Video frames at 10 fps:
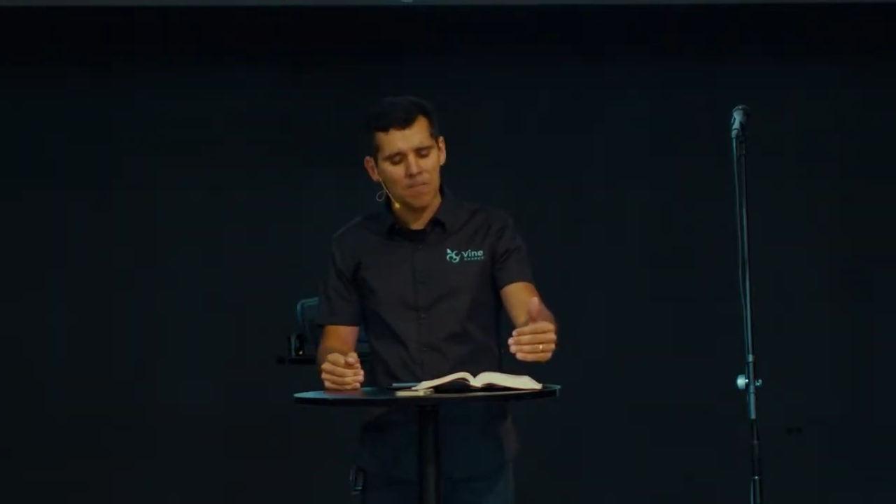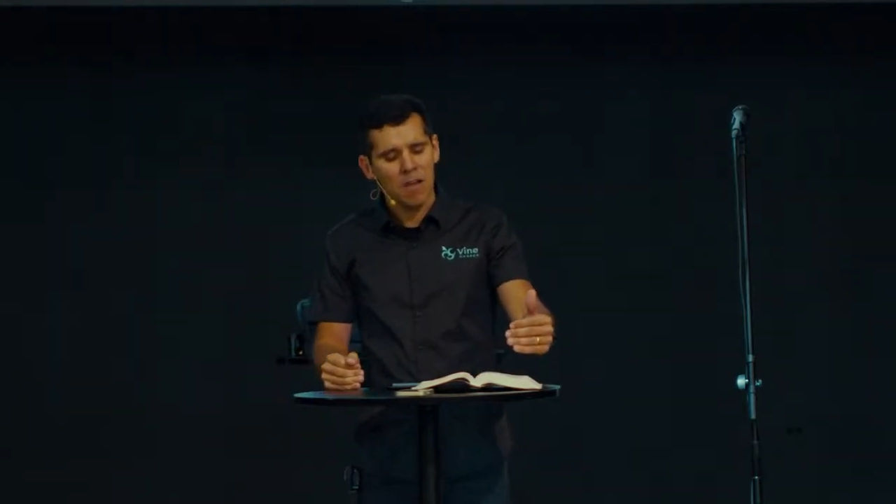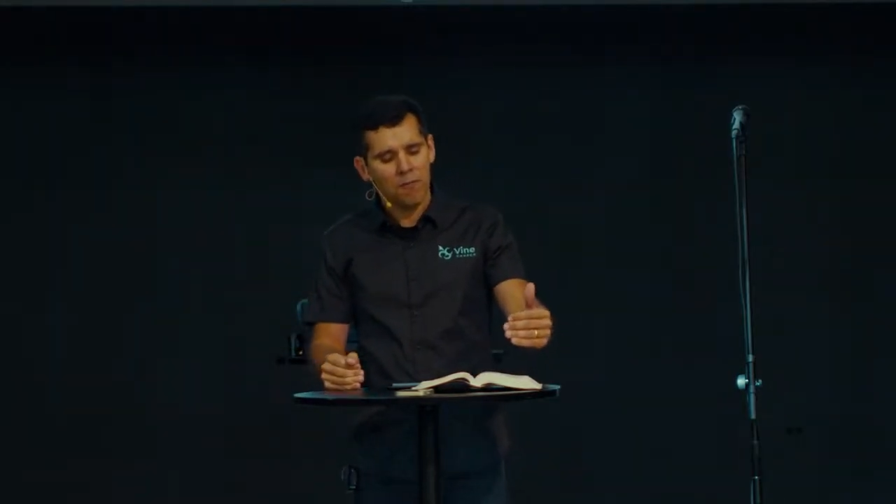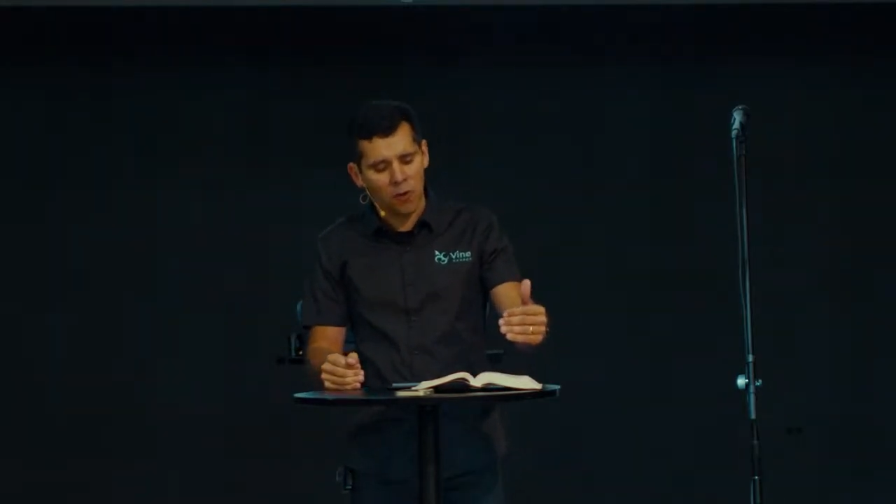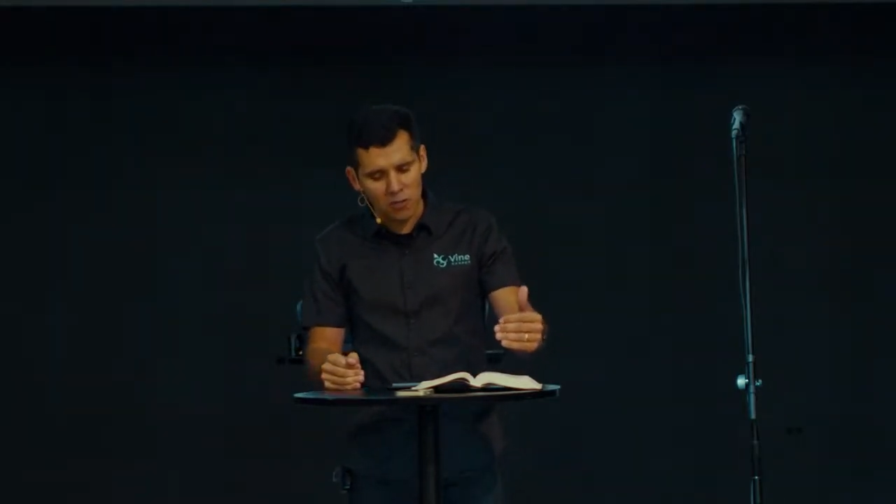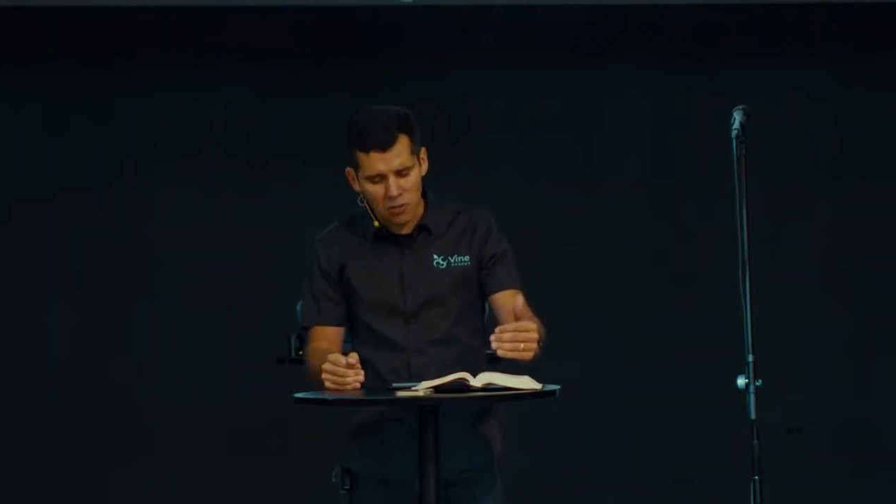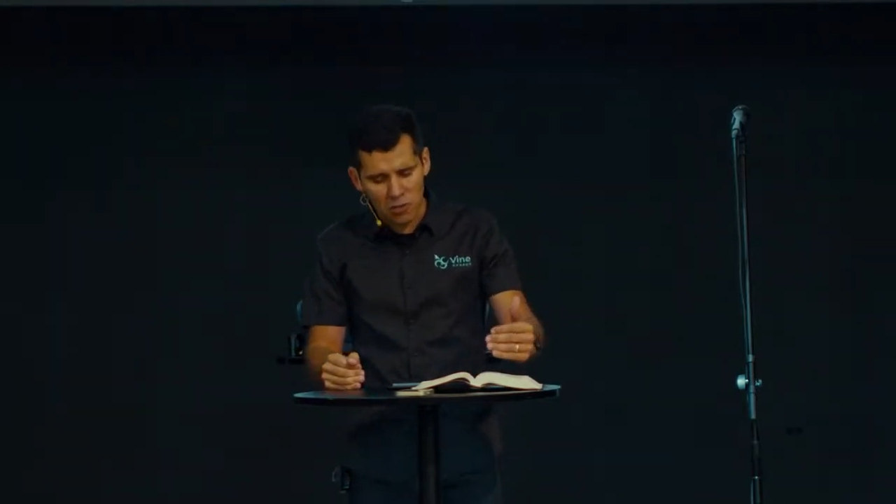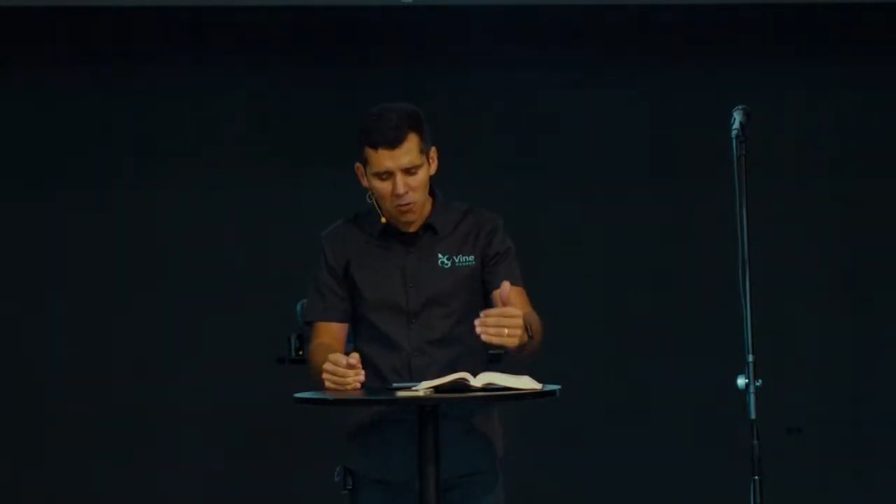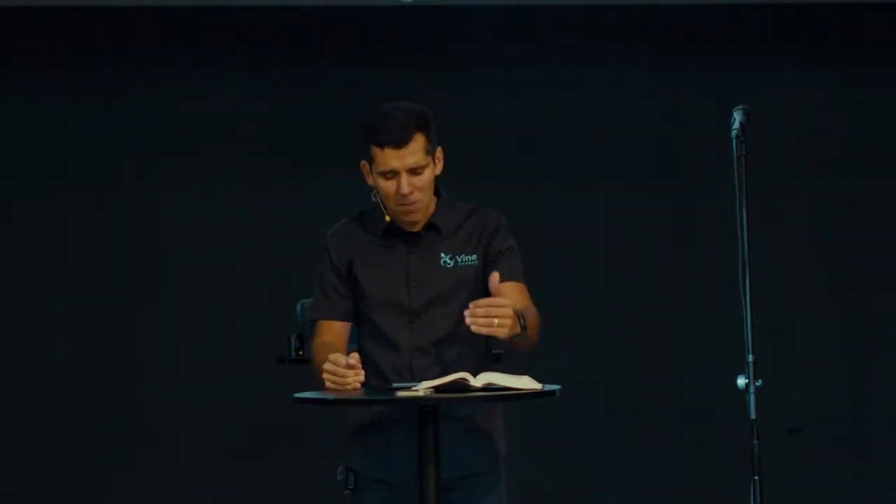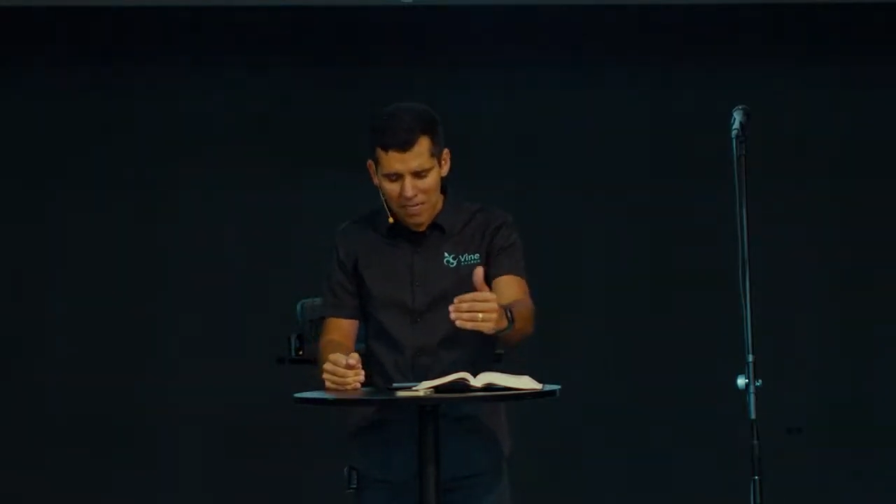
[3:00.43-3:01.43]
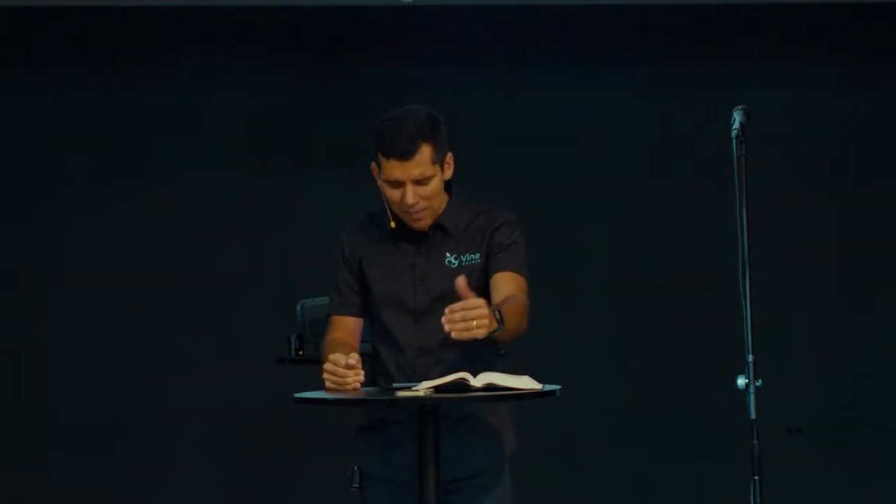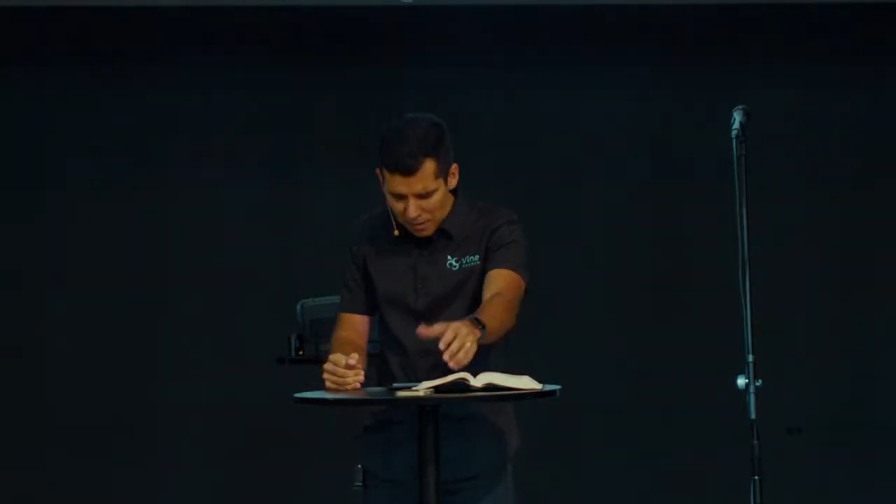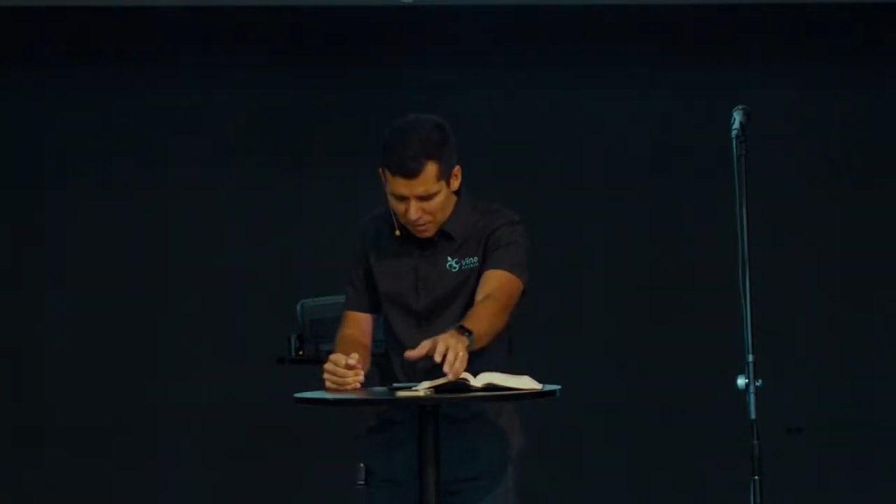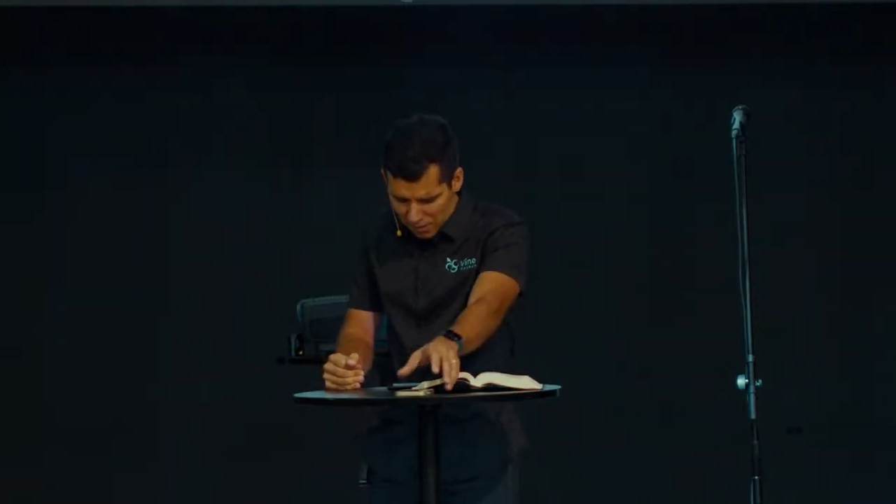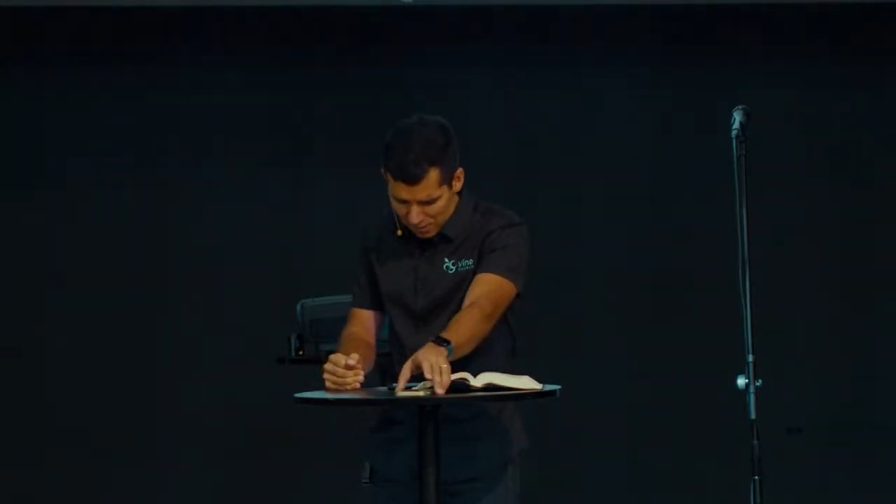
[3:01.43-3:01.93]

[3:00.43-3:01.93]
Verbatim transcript: for so many years.